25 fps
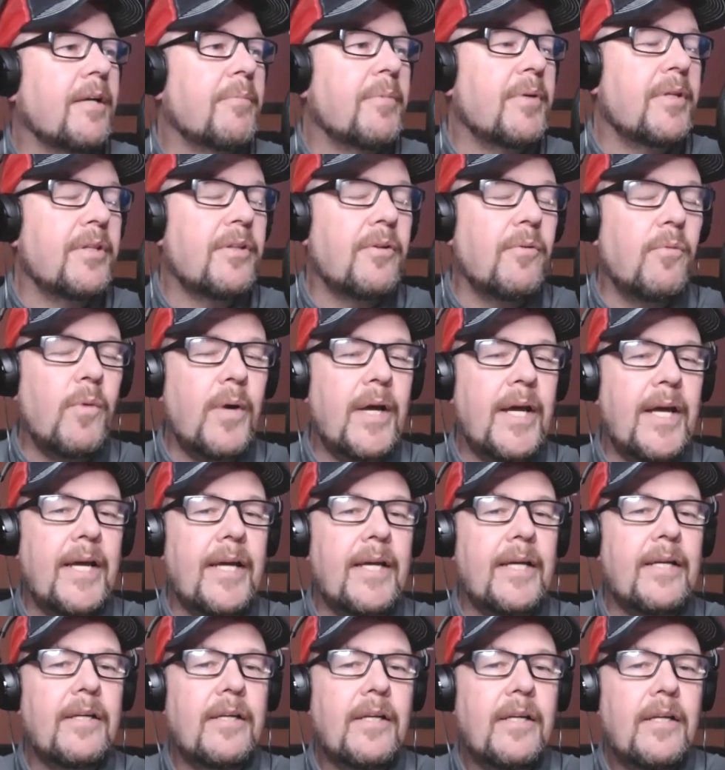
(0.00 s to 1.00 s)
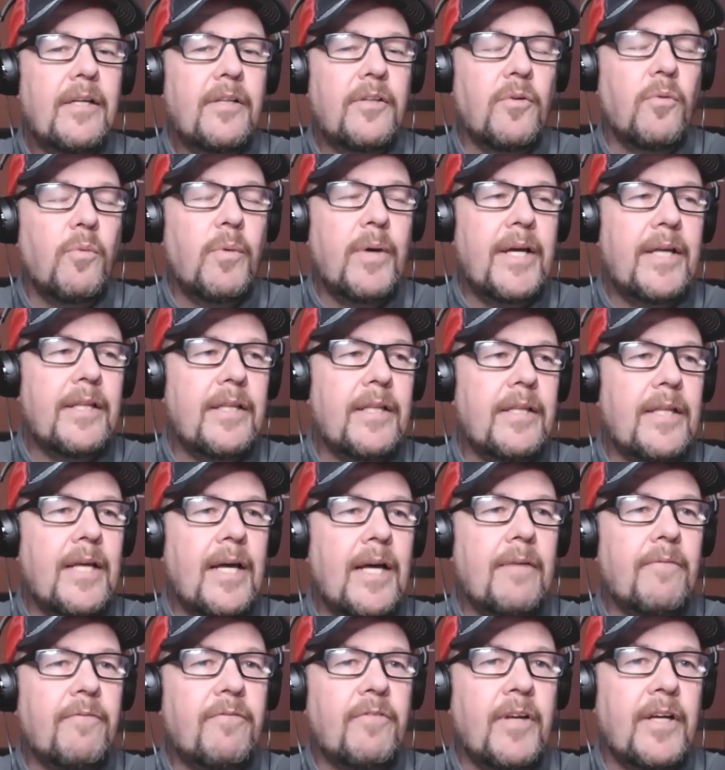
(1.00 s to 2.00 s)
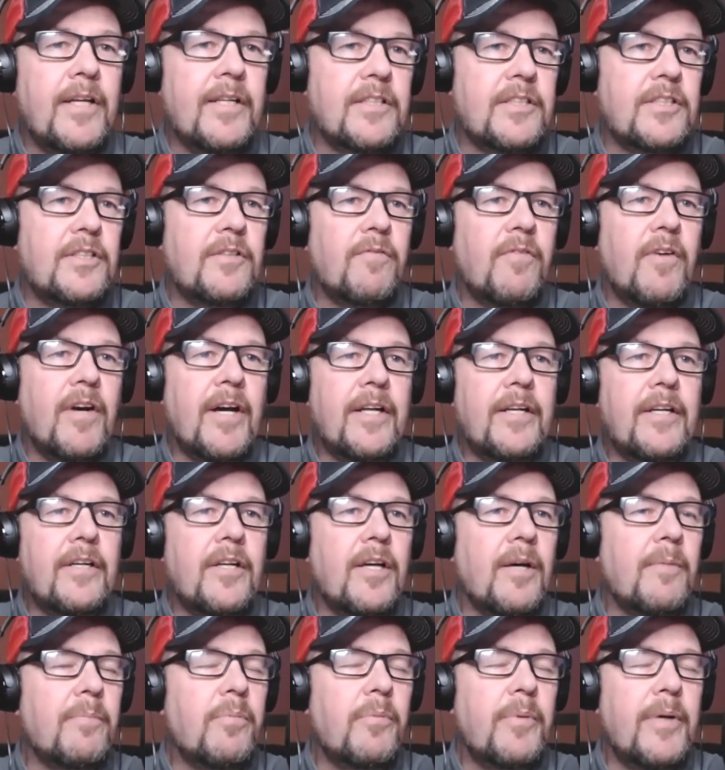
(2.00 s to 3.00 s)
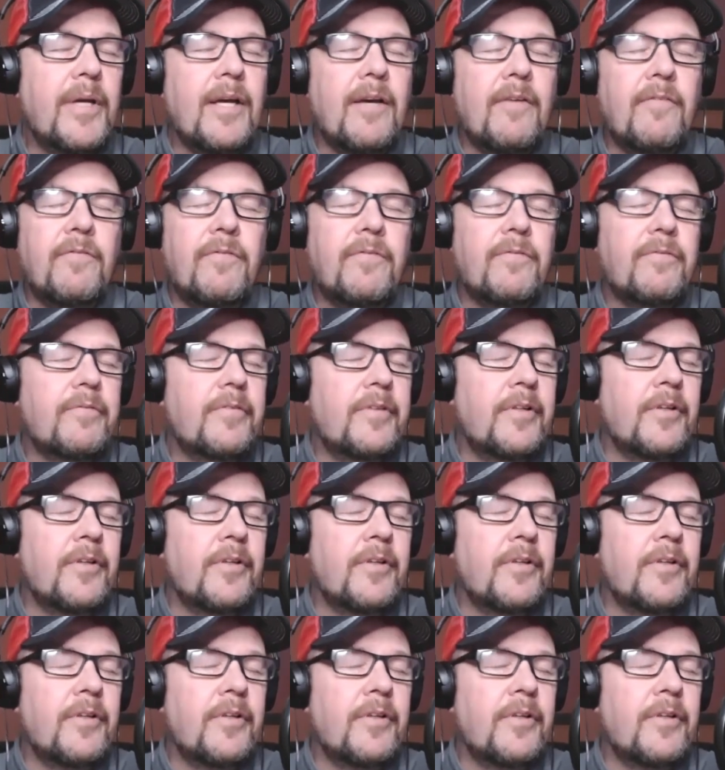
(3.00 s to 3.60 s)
I mean, the way that flight is divided up, we have